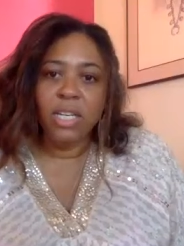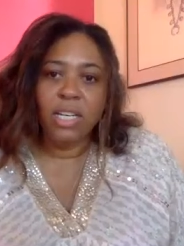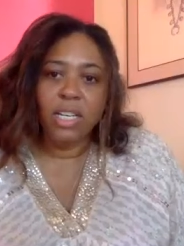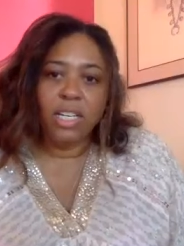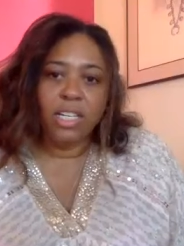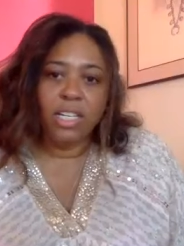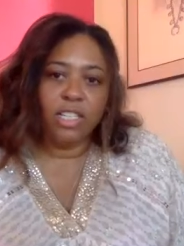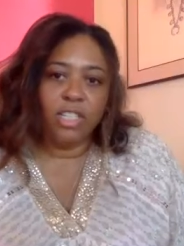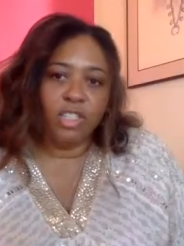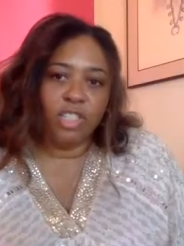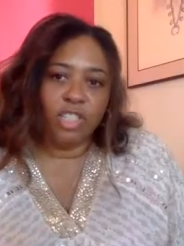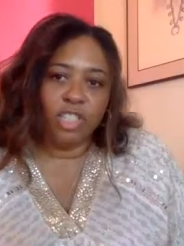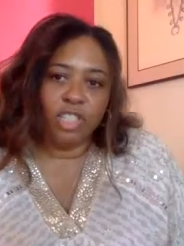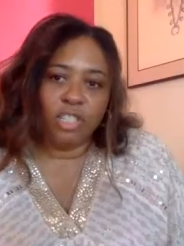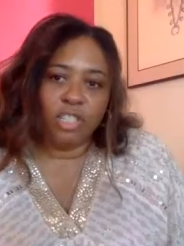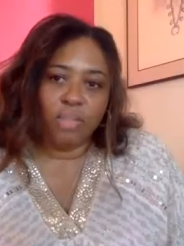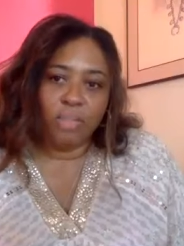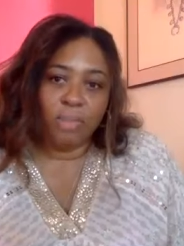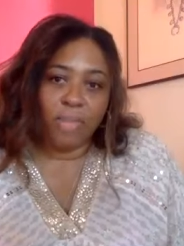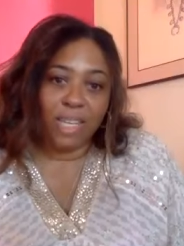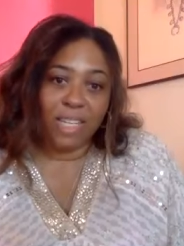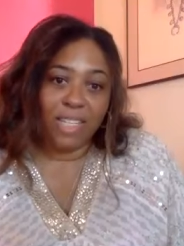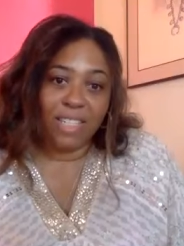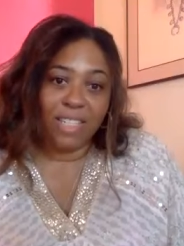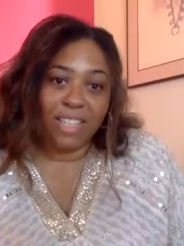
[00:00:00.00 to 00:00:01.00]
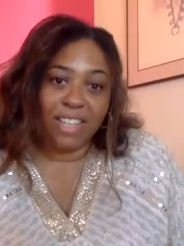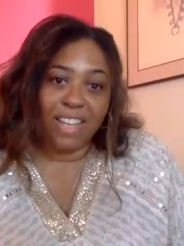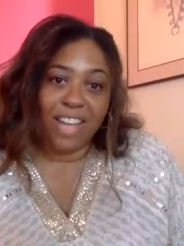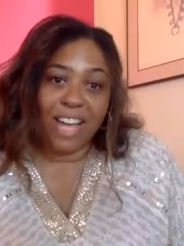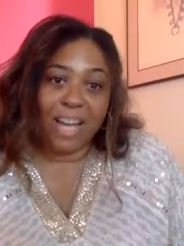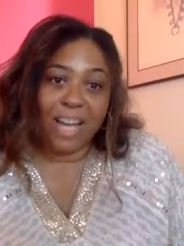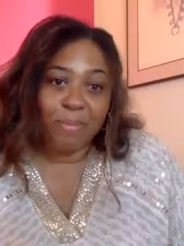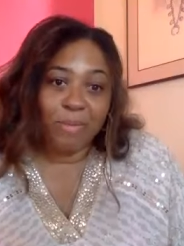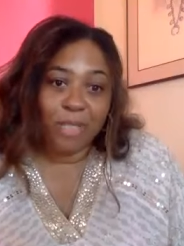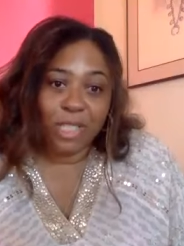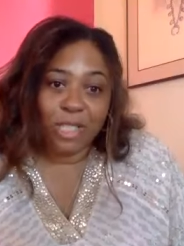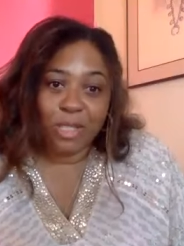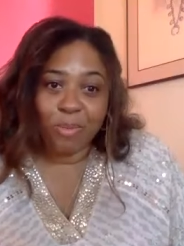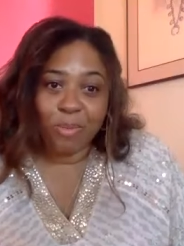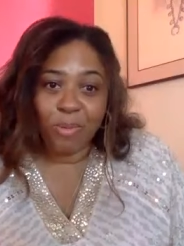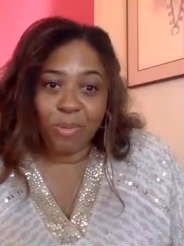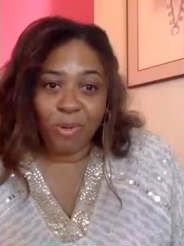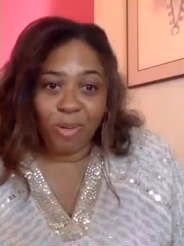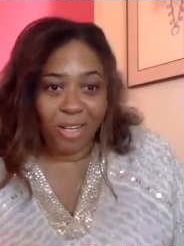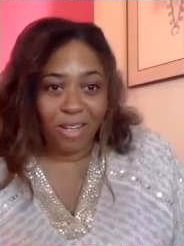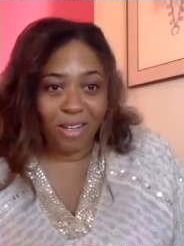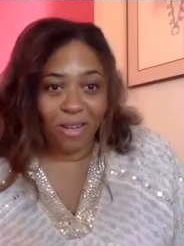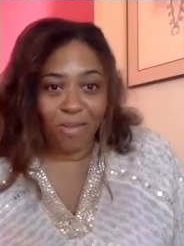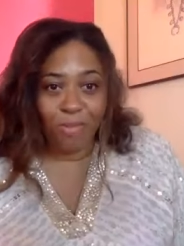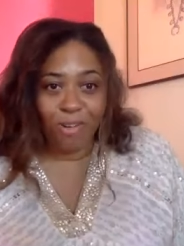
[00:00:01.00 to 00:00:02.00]
is just amazing. I'm
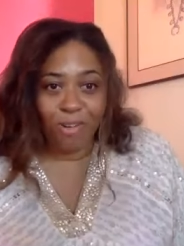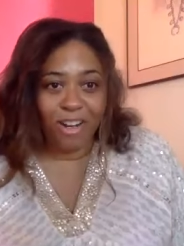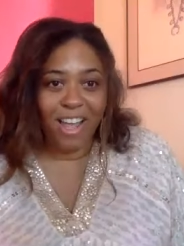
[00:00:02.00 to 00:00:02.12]
disappointed we're